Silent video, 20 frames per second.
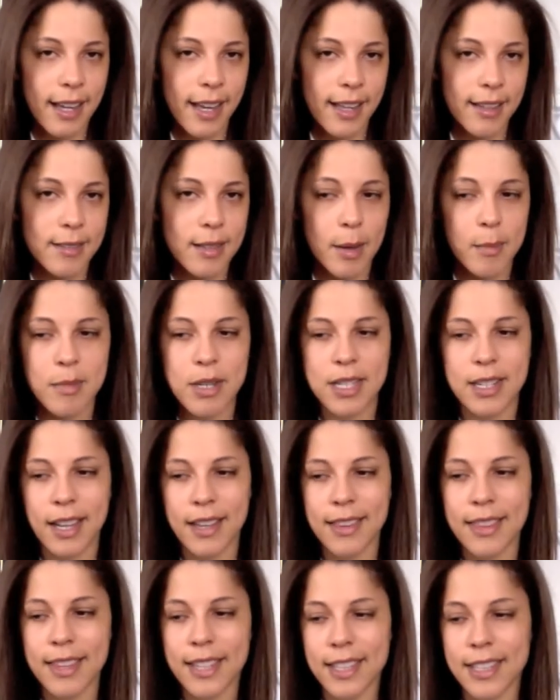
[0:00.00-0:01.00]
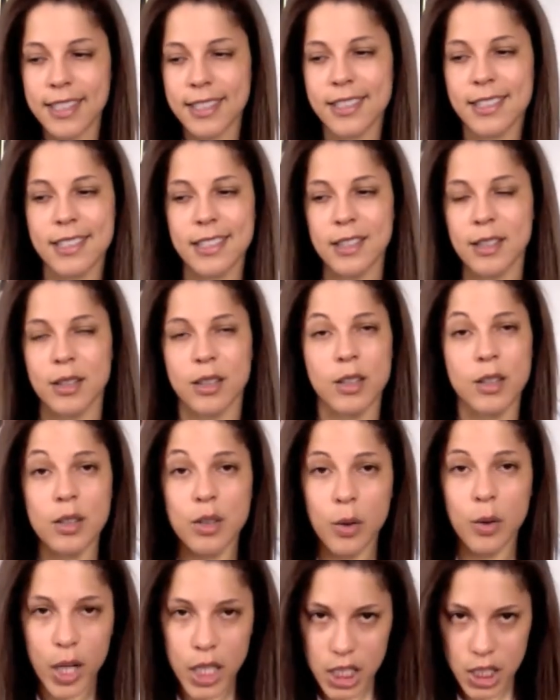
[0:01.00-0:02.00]
I mean, I think it's a
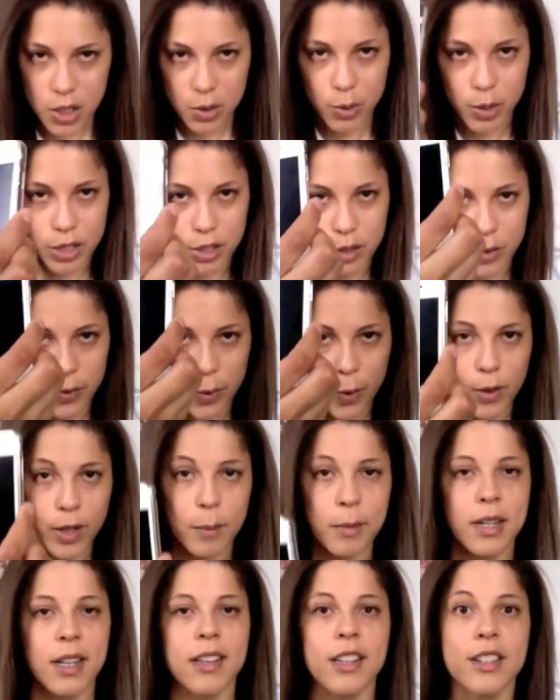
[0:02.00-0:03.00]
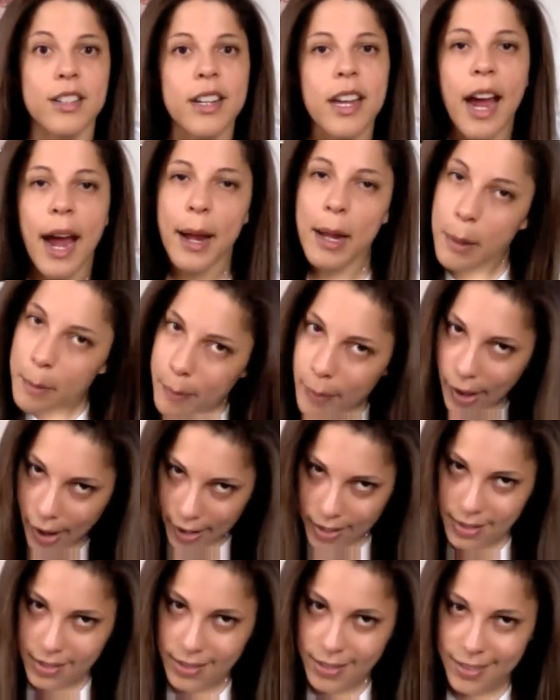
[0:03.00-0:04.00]
gorgeous, gorgeous phone. I mean, literally, I
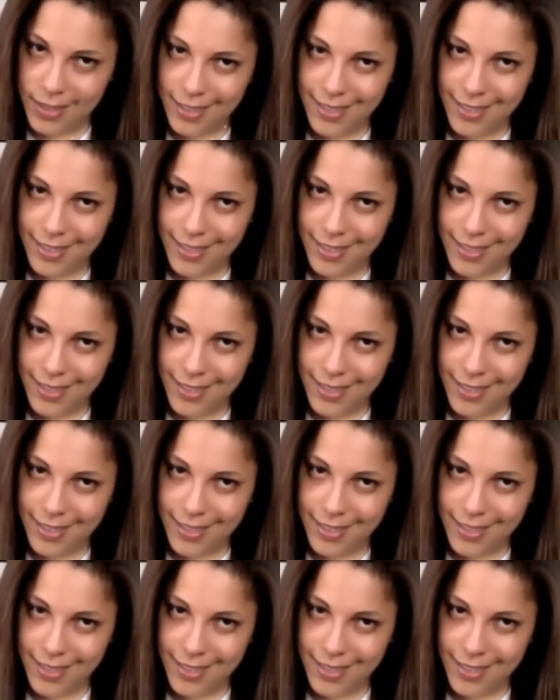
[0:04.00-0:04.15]
unpacked it.